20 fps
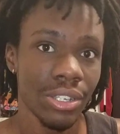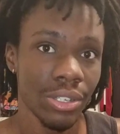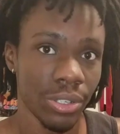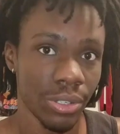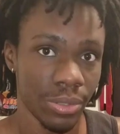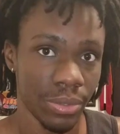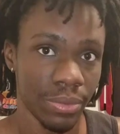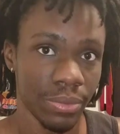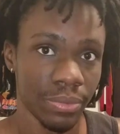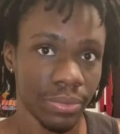
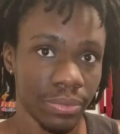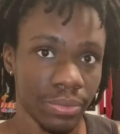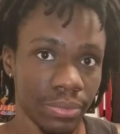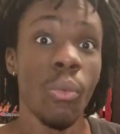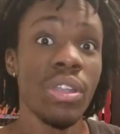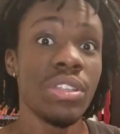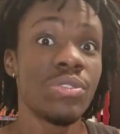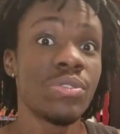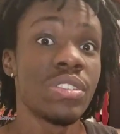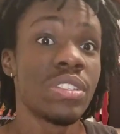Akko.
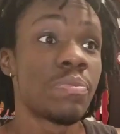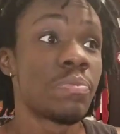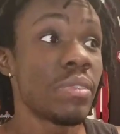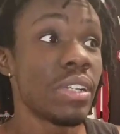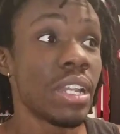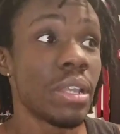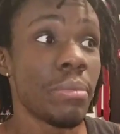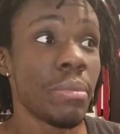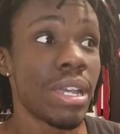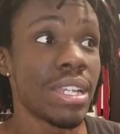Which was
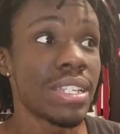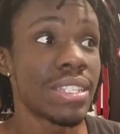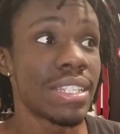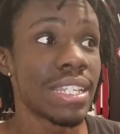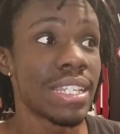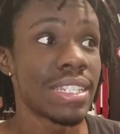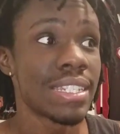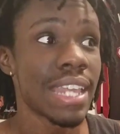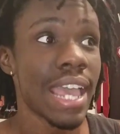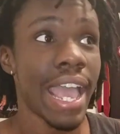pretty
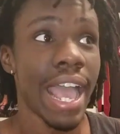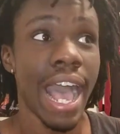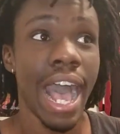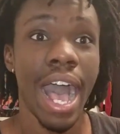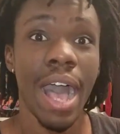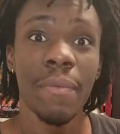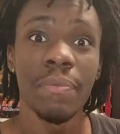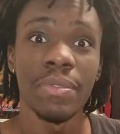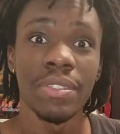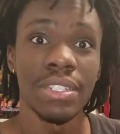much the
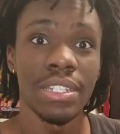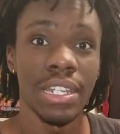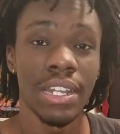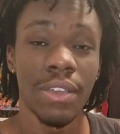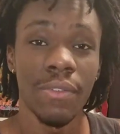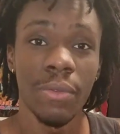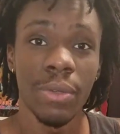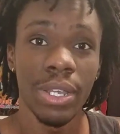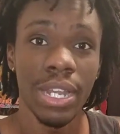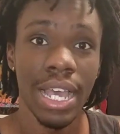exact
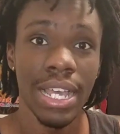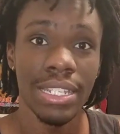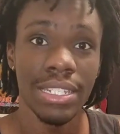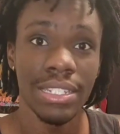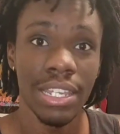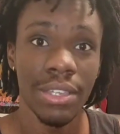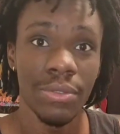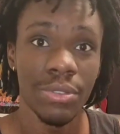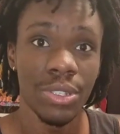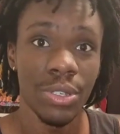opposite of what I
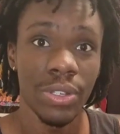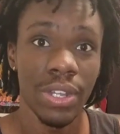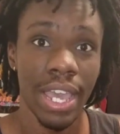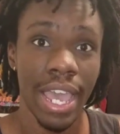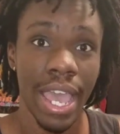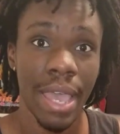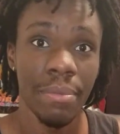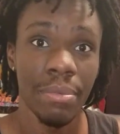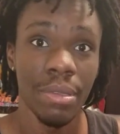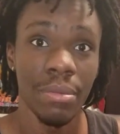said was going
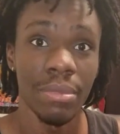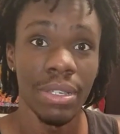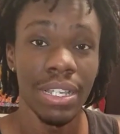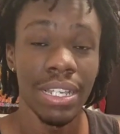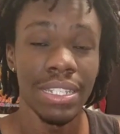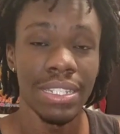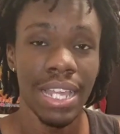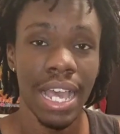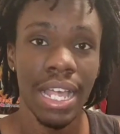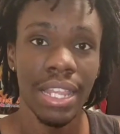to happen.
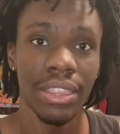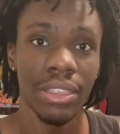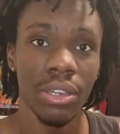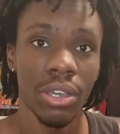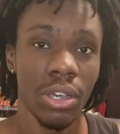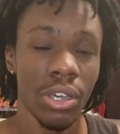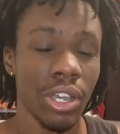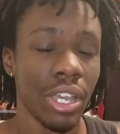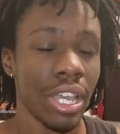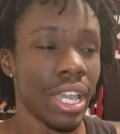Because I
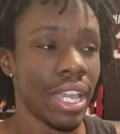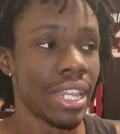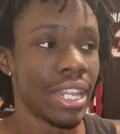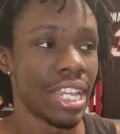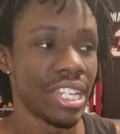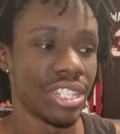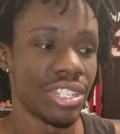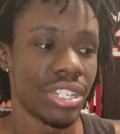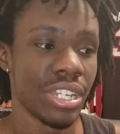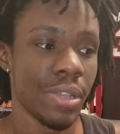thought
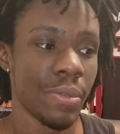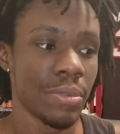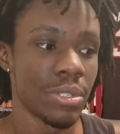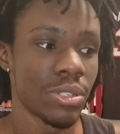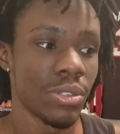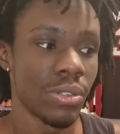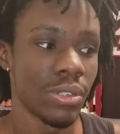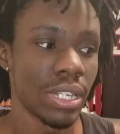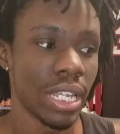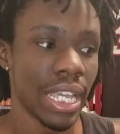that Shin
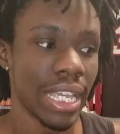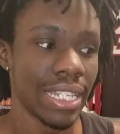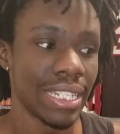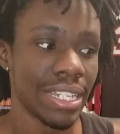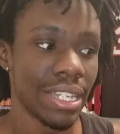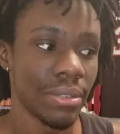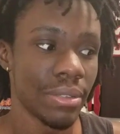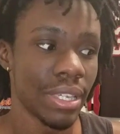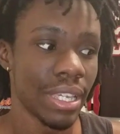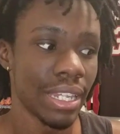was going to
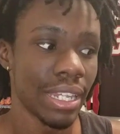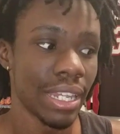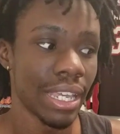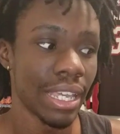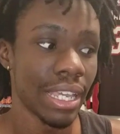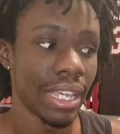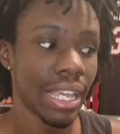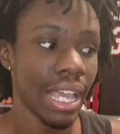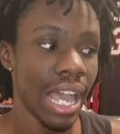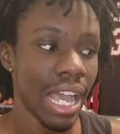end up
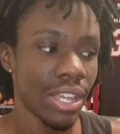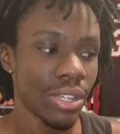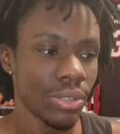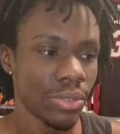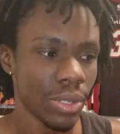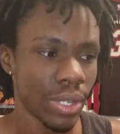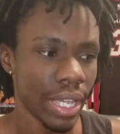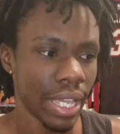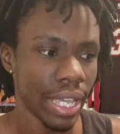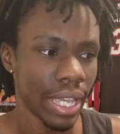killing
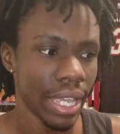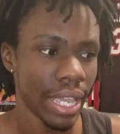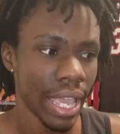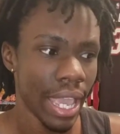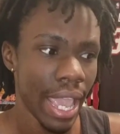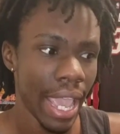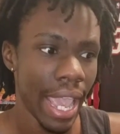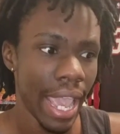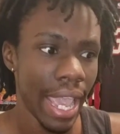Gakue.